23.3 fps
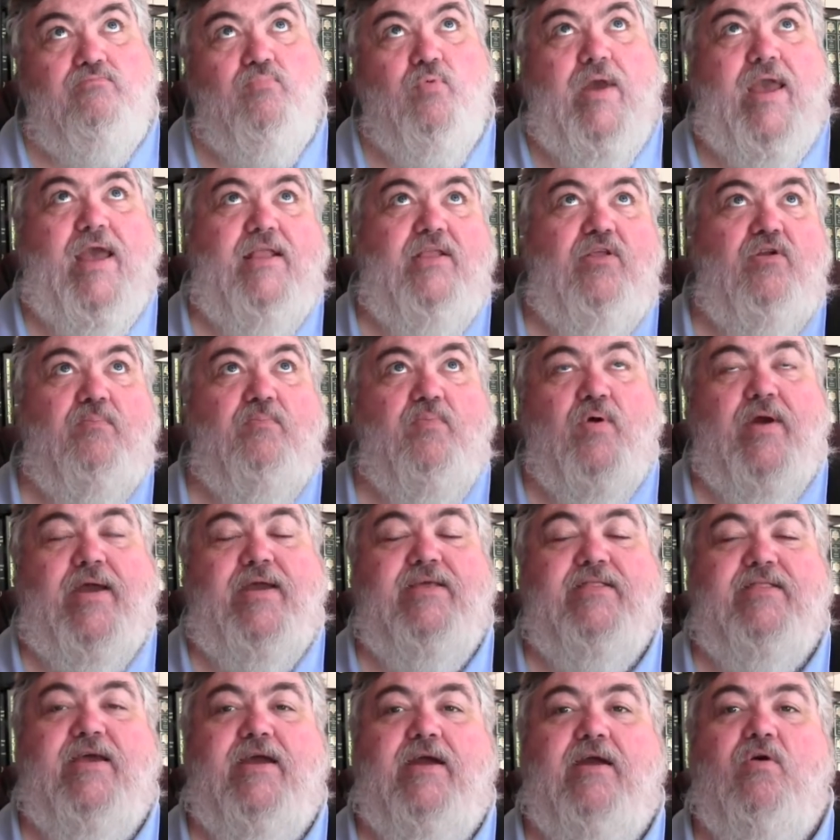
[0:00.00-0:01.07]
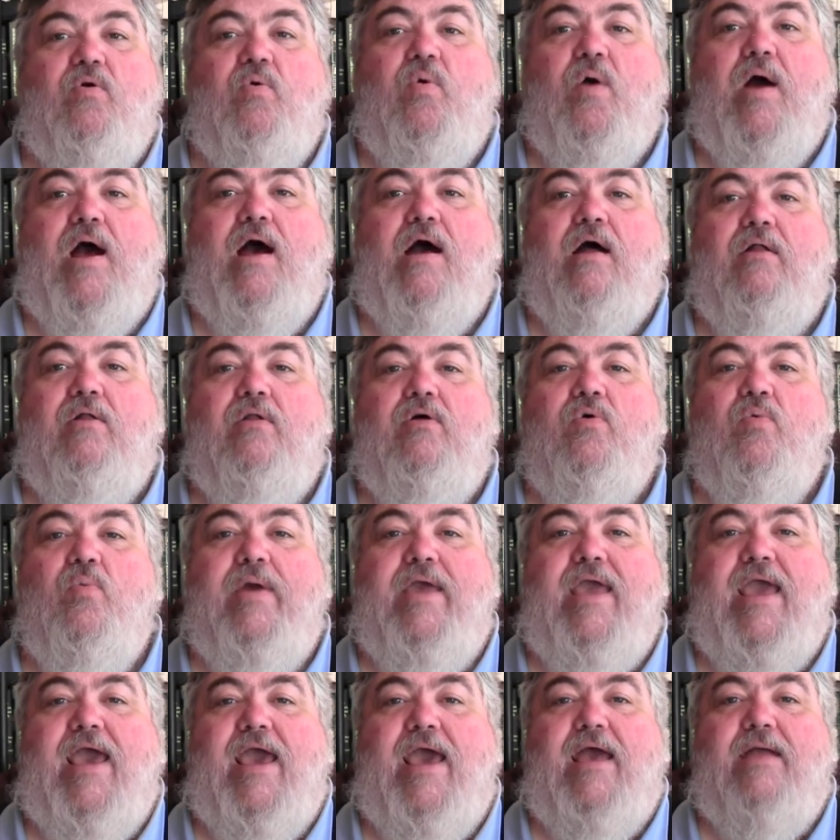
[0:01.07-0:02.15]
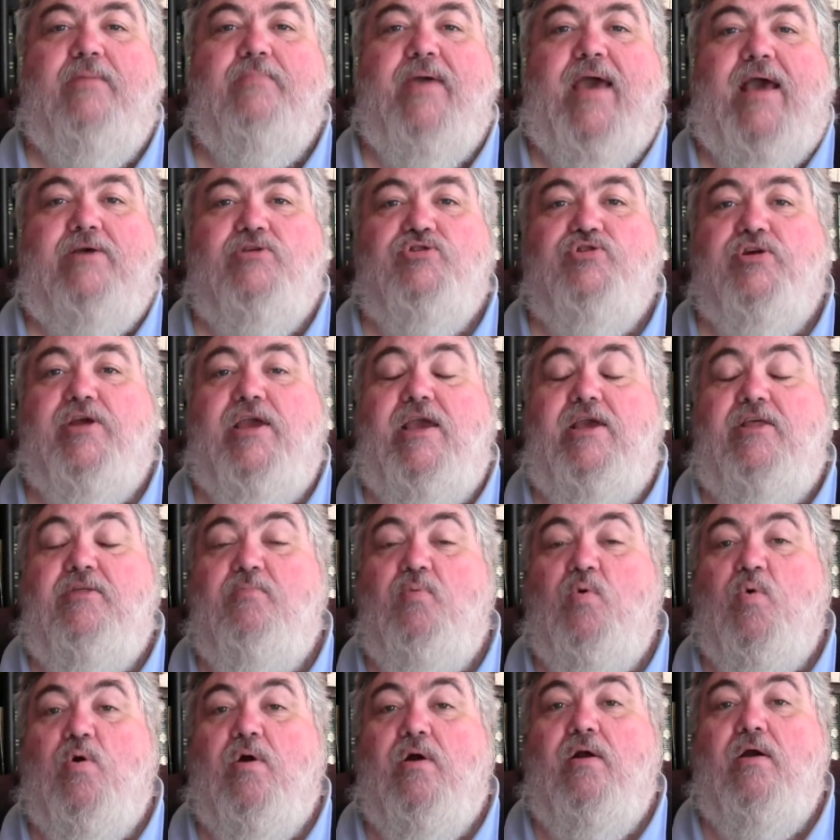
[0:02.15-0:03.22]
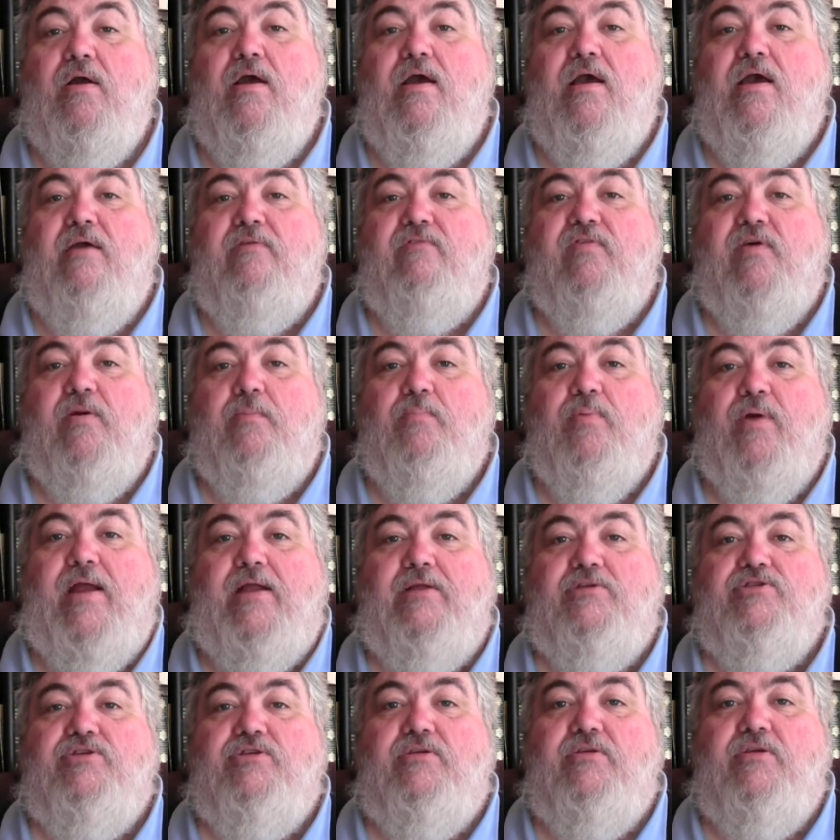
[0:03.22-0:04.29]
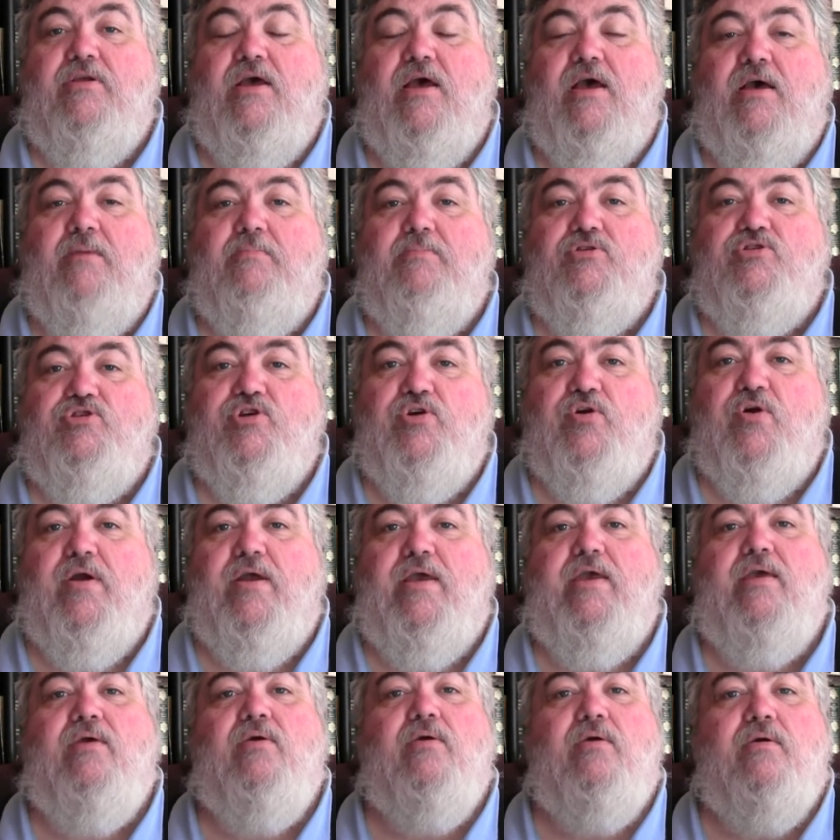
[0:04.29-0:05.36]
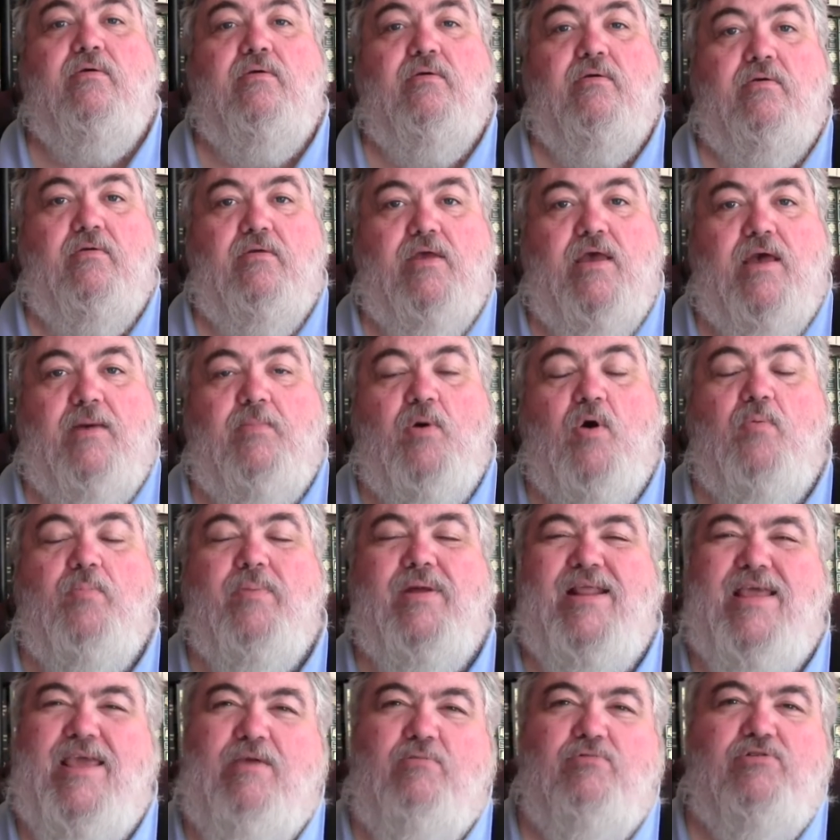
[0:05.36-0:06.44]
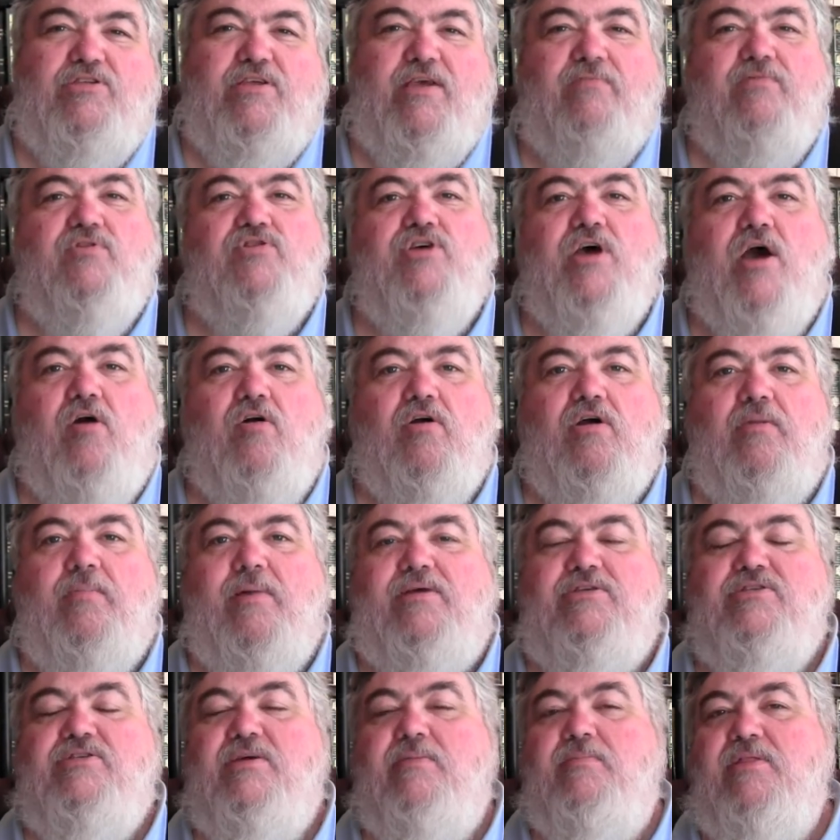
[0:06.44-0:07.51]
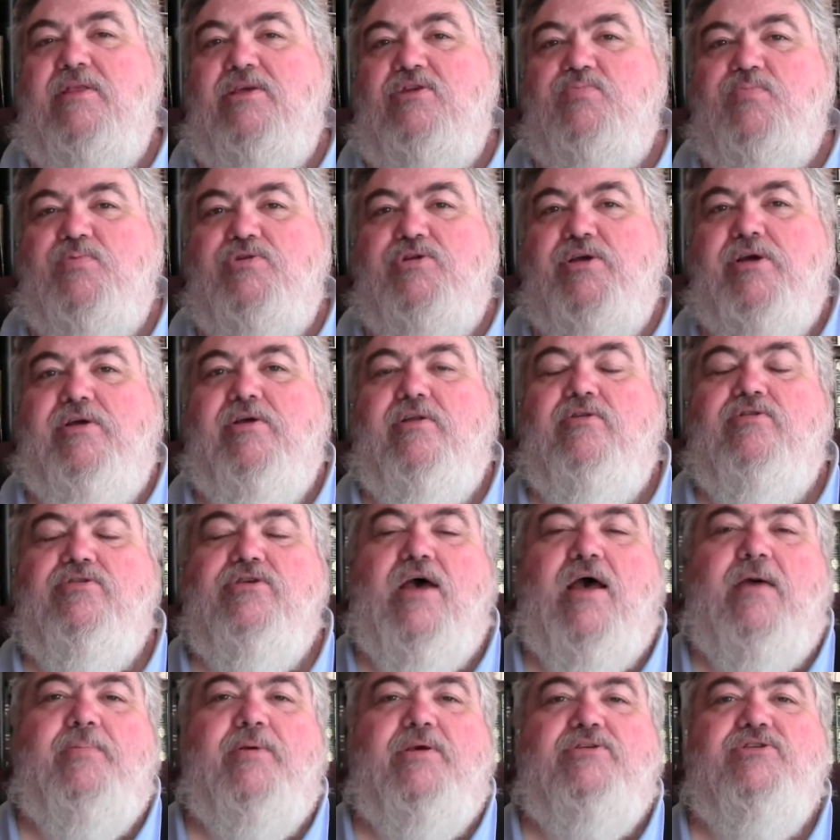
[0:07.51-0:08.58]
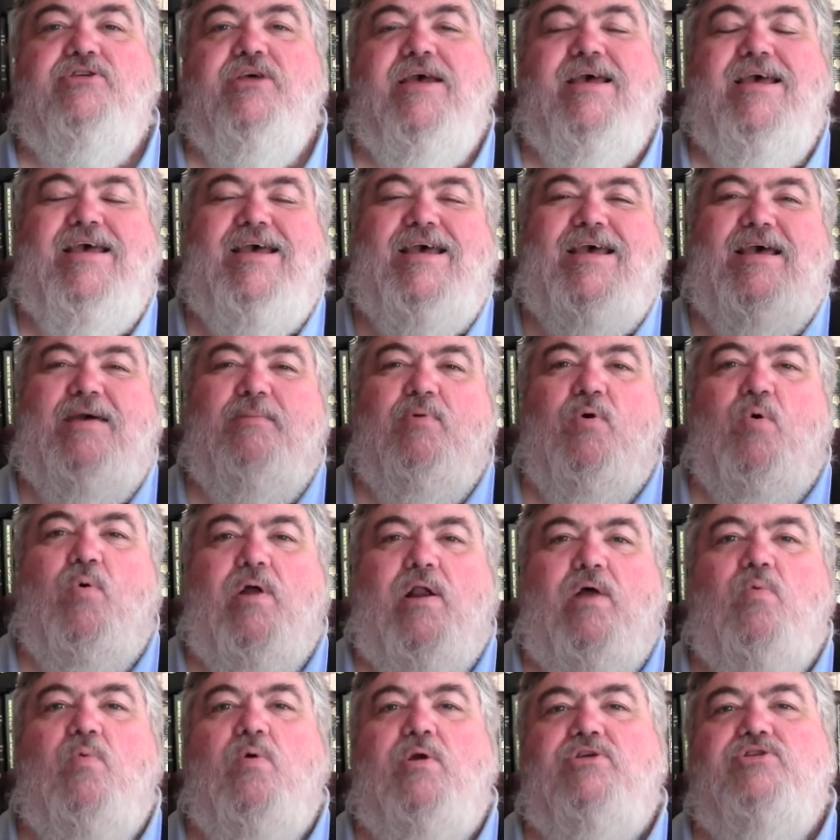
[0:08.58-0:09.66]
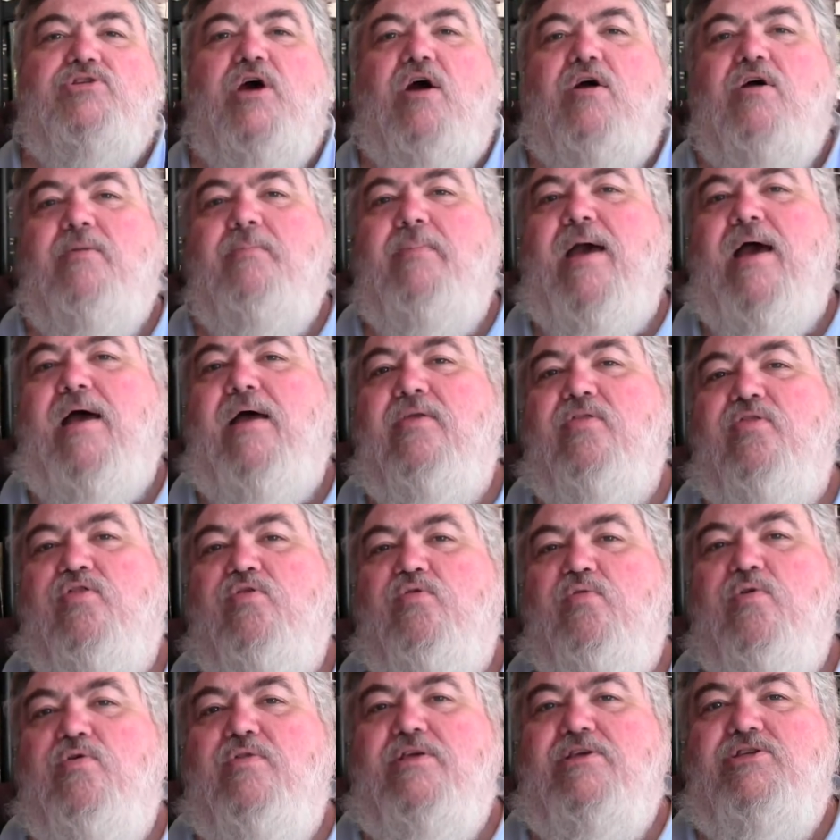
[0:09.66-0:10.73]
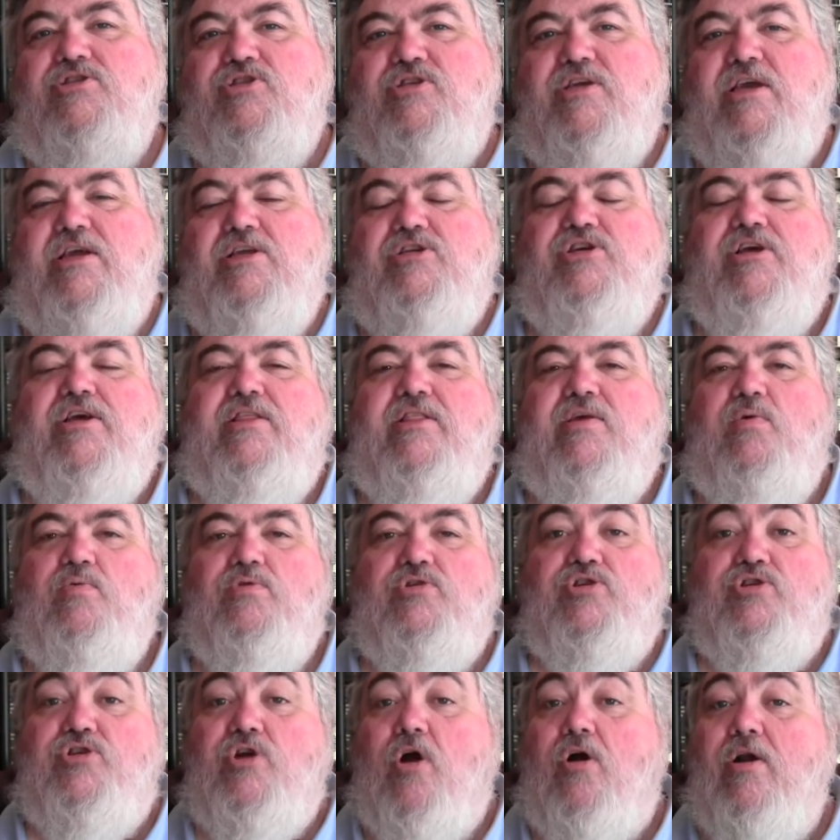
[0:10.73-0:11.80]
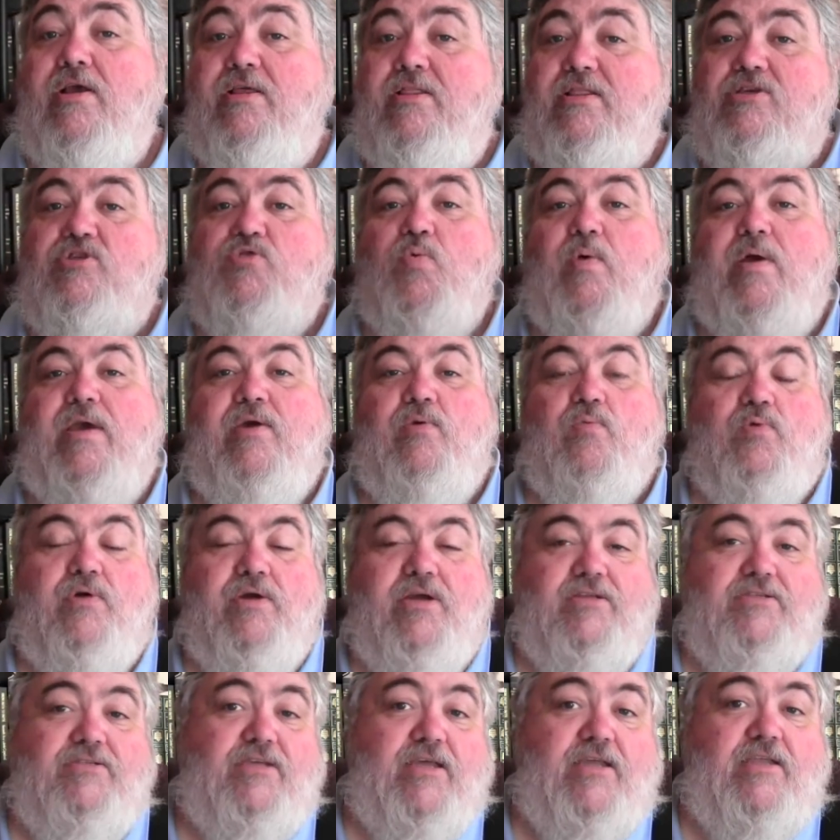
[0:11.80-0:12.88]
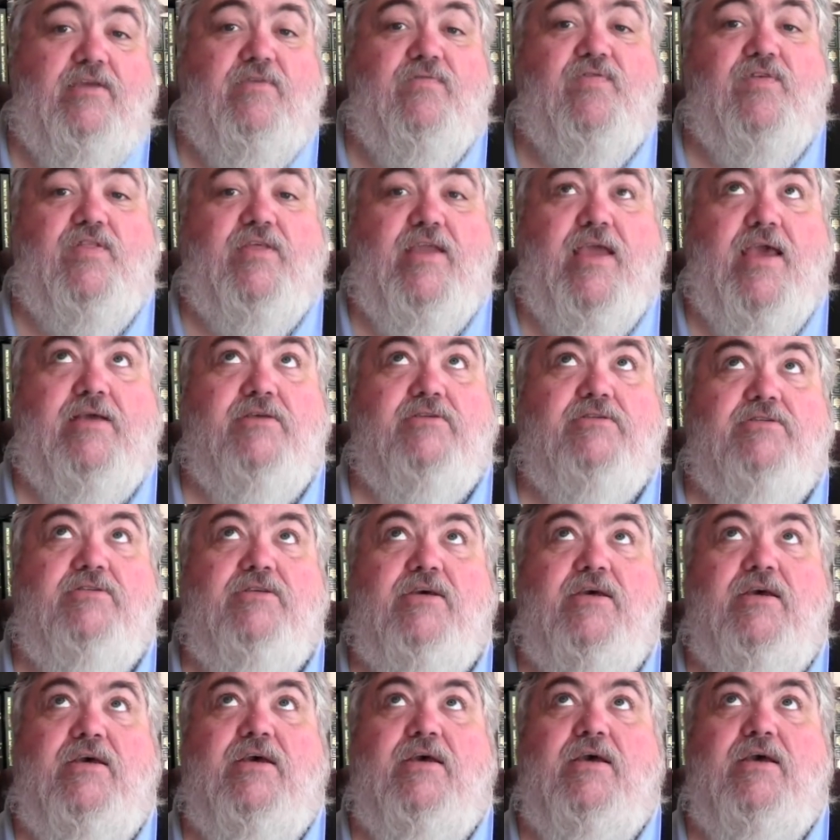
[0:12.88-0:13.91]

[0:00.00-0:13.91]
We had a little break there while we had Pastor Keith Moore from Branson, Missouri, come on, but he was even talking about some of these particular topics. But what I want to talk about through this teaching that we're starting this week and will continue for the next,